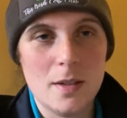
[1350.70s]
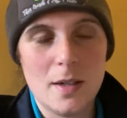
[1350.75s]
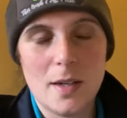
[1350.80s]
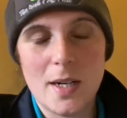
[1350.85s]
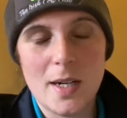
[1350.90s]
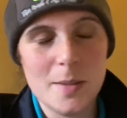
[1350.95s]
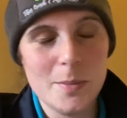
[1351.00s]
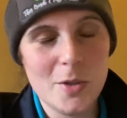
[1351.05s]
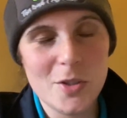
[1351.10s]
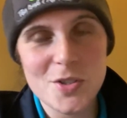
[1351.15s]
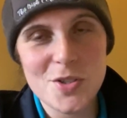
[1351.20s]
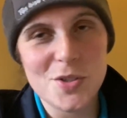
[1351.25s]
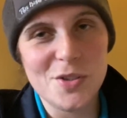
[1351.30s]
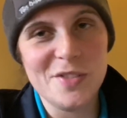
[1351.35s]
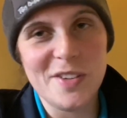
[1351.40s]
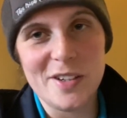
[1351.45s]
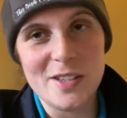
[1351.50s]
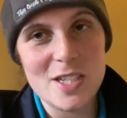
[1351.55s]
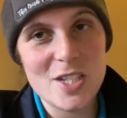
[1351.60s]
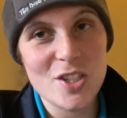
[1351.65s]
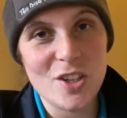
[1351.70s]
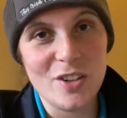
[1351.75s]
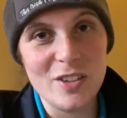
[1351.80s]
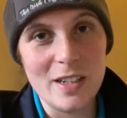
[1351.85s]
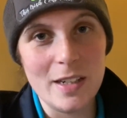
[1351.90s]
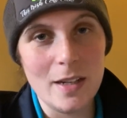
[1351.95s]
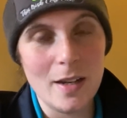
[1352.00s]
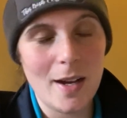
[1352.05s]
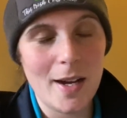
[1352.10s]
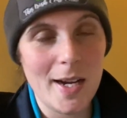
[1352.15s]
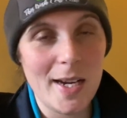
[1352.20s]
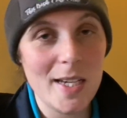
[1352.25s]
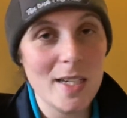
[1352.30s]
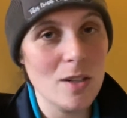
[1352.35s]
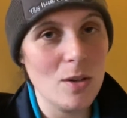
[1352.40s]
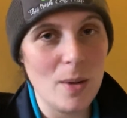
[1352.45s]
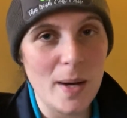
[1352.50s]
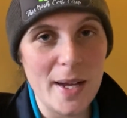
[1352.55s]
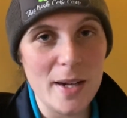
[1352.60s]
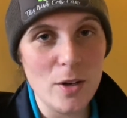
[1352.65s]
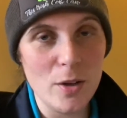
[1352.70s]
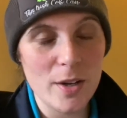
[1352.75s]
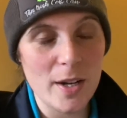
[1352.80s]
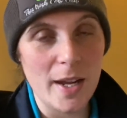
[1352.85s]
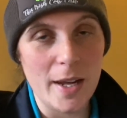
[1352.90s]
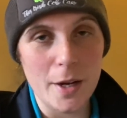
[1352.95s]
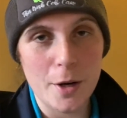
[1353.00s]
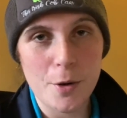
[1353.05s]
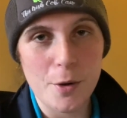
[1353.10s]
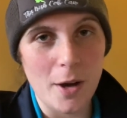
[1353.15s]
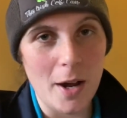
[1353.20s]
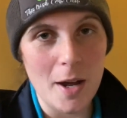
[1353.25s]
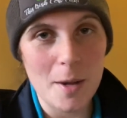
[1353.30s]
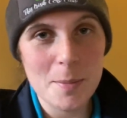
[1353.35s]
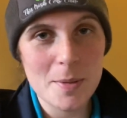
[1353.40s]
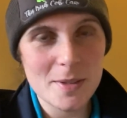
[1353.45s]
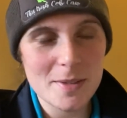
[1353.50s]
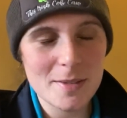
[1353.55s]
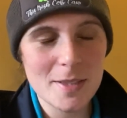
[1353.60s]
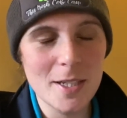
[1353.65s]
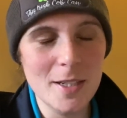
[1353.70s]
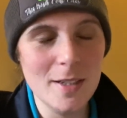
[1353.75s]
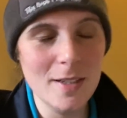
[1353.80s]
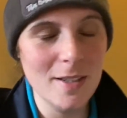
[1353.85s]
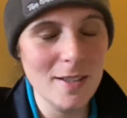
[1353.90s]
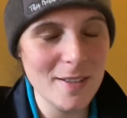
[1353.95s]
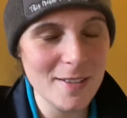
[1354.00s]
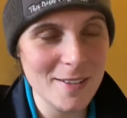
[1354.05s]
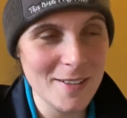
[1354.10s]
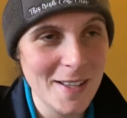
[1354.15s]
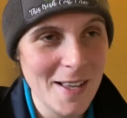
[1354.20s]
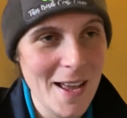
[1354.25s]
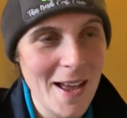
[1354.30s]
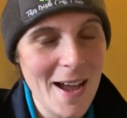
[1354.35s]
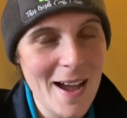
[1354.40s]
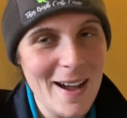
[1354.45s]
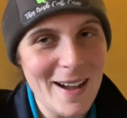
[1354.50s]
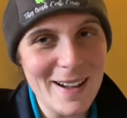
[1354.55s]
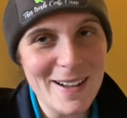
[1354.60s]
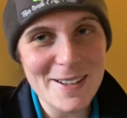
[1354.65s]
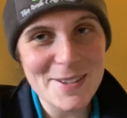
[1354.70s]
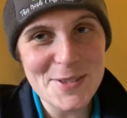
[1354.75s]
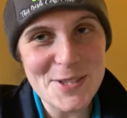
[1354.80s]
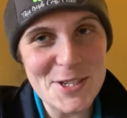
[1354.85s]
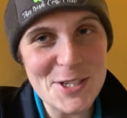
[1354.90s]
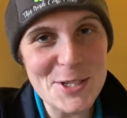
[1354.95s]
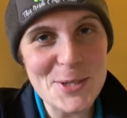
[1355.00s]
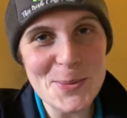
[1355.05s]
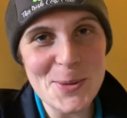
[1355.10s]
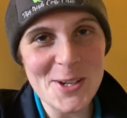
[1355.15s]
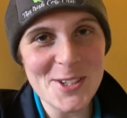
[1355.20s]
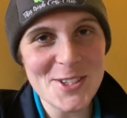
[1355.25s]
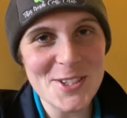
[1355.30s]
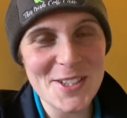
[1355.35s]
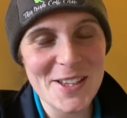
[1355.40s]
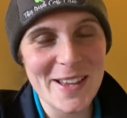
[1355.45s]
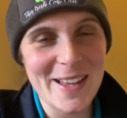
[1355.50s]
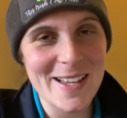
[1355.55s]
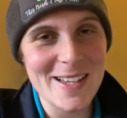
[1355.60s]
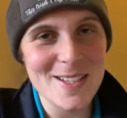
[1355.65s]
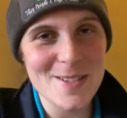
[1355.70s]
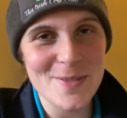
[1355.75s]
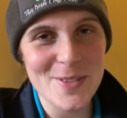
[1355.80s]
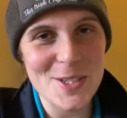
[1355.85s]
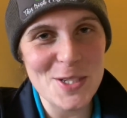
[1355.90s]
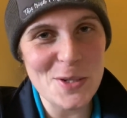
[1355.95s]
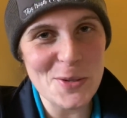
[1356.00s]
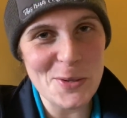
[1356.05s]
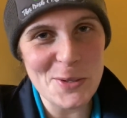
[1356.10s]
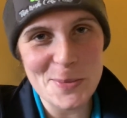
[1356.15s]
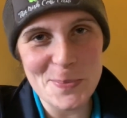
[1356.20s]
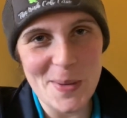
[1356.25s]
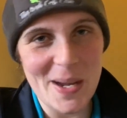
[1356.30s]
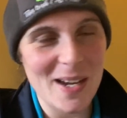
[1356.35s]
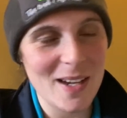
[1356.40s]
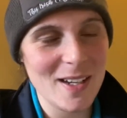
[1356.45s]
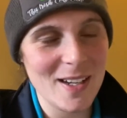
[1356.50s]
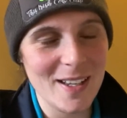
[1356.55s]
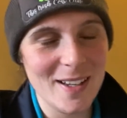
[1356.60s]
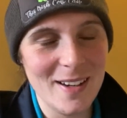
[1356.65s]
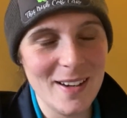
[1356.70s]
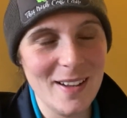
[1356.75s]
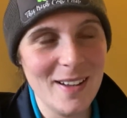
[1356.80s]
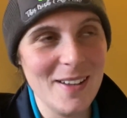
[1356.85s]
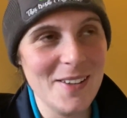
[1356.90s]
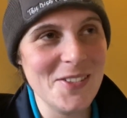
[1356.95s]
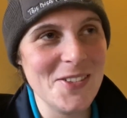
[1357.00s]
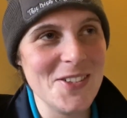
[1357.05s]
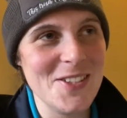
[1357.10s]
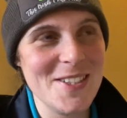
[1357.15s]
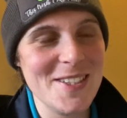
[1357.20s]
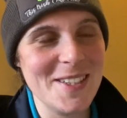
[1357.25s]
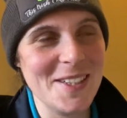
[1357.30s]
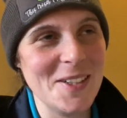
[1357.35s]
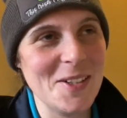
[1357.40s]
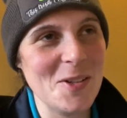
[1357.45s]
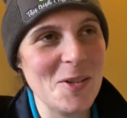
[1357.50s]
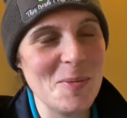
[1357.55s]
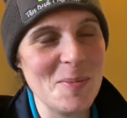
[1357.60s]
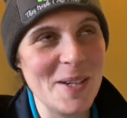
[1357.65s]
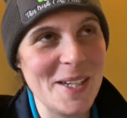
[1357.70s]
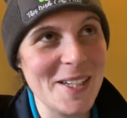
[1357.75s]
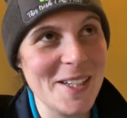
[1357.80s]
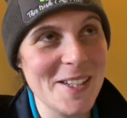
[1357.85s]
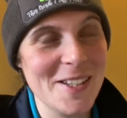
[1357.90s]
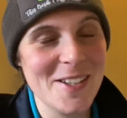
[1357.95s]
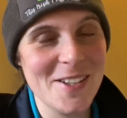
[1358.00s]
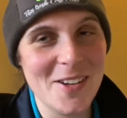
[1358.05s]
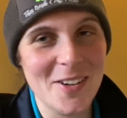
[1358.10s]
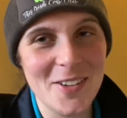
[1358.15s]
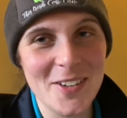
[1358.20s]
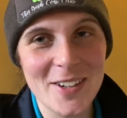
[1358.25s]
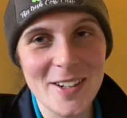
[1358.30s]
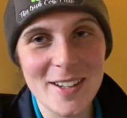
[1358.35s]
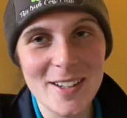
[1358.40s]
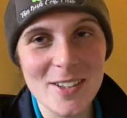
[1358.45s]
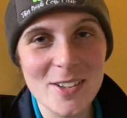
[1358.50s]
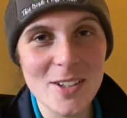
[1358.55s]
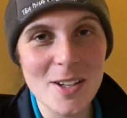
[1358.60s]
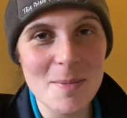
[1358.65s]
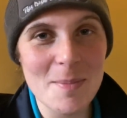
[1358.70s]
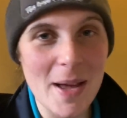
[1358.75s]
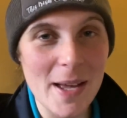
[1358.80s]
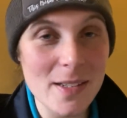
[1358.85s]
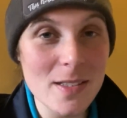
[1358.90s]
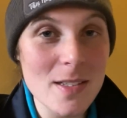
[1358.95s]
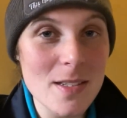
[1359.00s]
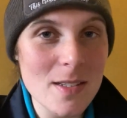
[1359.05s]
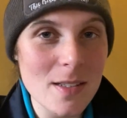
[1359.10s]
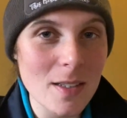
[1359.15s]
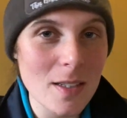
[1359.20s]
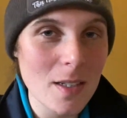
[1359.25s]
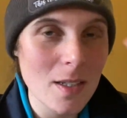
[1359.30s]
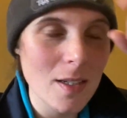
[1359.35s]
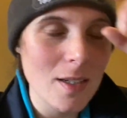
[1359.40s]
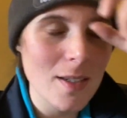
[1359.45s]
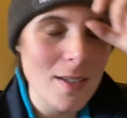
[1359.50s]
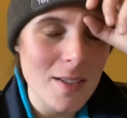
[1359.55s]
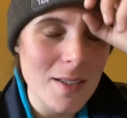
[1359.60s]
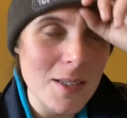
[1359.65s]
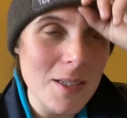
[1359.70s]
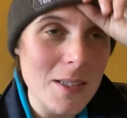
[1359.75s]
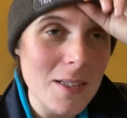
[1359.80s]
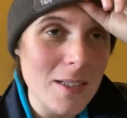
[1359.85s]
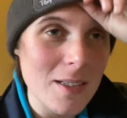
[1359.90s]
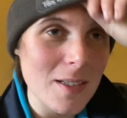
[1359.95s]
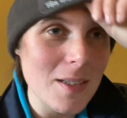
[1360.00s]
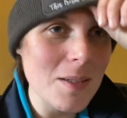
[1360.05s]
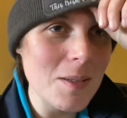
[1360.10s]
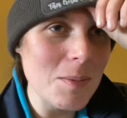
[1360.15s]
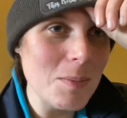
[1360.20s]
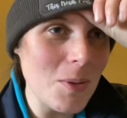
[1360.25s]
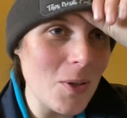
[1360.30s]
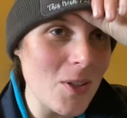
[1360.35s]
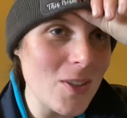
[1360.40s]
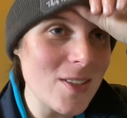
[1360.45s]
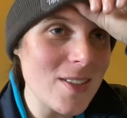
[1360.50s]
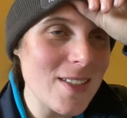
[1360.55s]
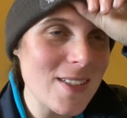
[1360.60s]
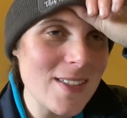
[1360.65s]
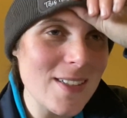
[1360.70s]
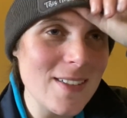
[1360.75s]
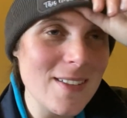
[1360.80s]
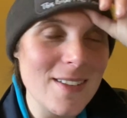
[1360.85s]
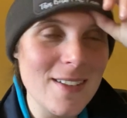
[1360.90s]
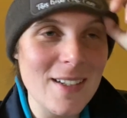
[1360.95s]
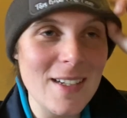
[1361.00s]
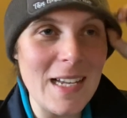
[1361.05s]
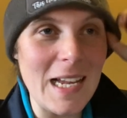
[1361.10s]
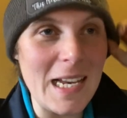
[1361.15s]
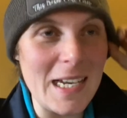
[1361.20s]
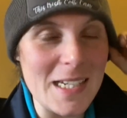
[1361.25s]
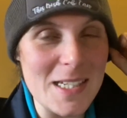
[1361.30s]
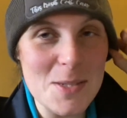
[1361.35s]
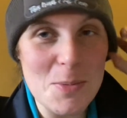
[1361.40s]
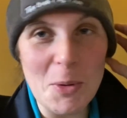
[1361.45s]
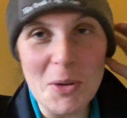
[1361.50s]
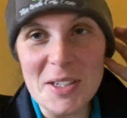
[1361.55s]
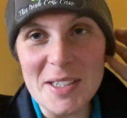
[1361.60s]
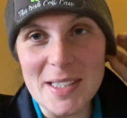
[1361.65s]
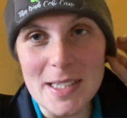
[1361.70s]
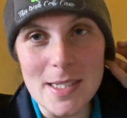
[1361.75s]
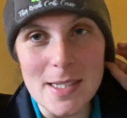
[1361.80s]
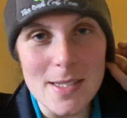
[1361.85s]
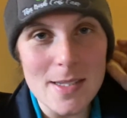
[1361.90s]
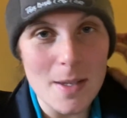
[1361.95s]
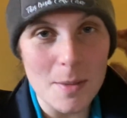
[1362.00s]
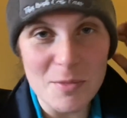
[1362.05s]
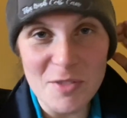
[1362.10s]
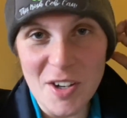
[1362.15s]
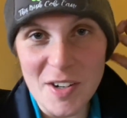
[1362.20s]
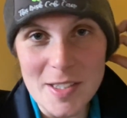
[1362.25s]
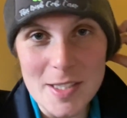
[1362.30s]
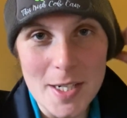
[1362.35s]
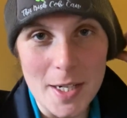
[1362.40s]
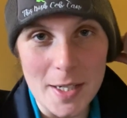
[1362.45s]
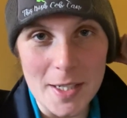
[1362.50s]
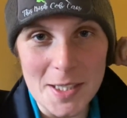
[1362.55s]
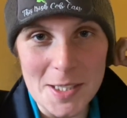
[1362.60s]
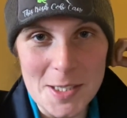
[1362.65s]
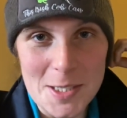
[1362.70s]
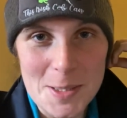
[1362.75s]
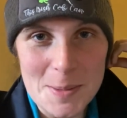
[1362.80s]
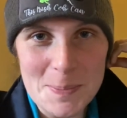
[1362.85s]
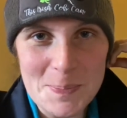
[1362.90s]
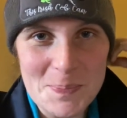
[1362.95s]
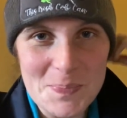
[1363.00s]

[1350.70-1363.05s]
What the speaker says: I'm also very sorry. I know I look like crap. I'm just watching these videos back and I just think, oh my God, I look a mess. But it is what it is. I'm very tired.